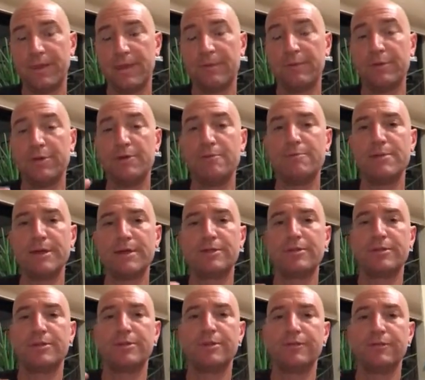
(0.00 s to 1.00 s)
And when you mix
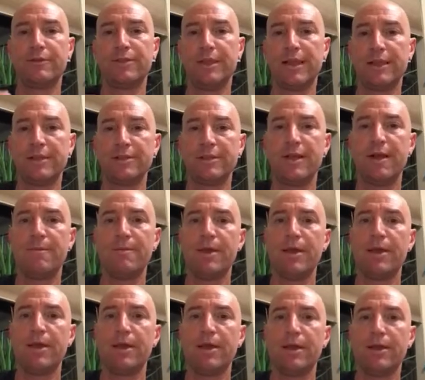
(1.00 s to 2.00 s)
those different things up,
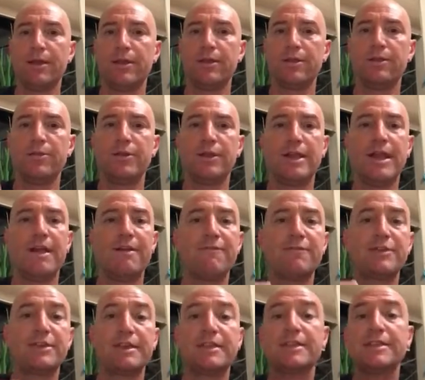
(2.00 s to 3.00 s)
you can
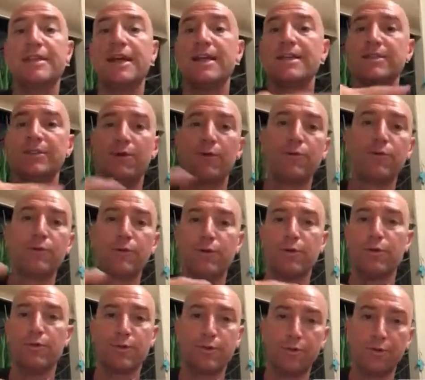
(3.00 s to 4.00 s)
have success over
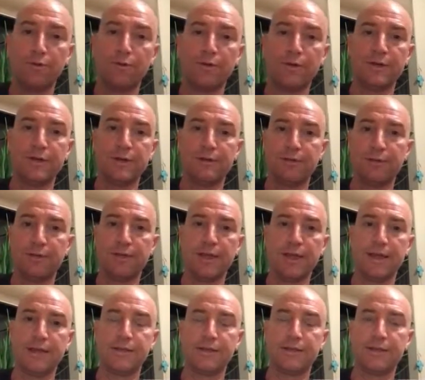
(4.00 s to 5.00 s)
and over and over in different
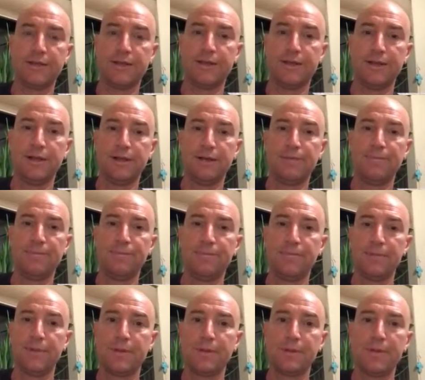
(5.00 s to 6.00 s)
things,
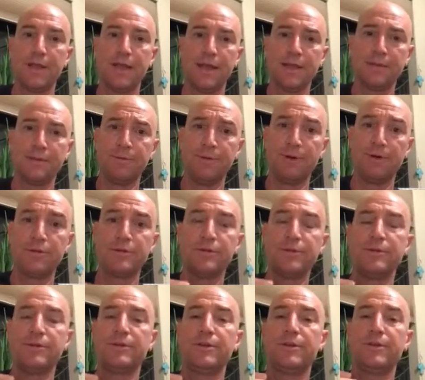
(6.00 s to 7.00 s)
as opposed
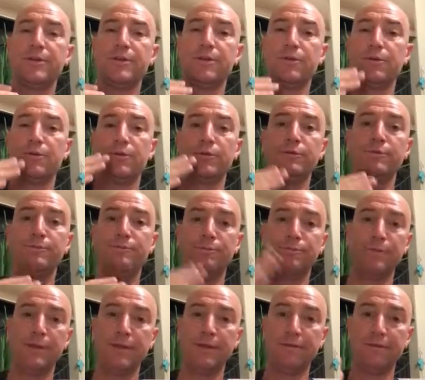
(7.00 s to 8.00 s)
to
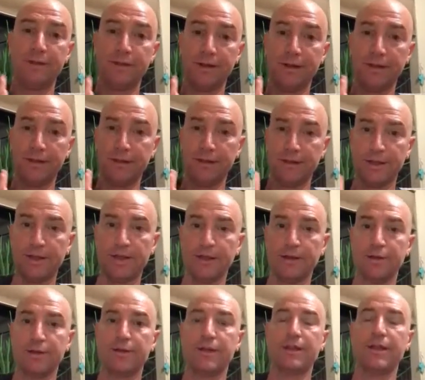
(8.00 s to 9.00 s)
being very
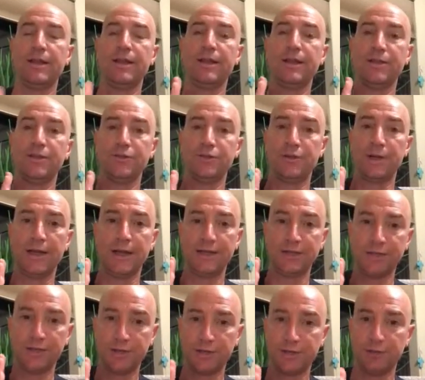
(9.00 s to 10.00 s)
linear in your
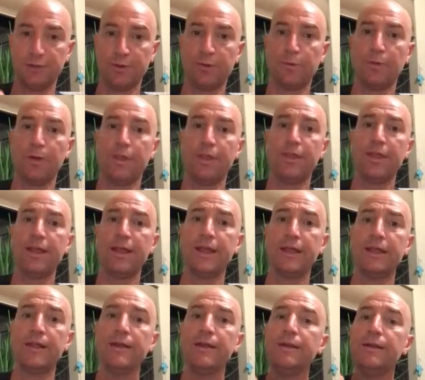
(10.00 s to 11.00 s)
training, just doing one
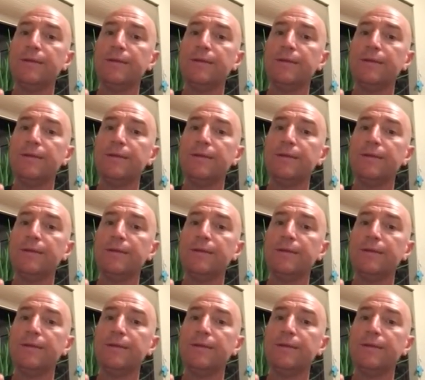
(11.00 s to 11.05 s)
thing.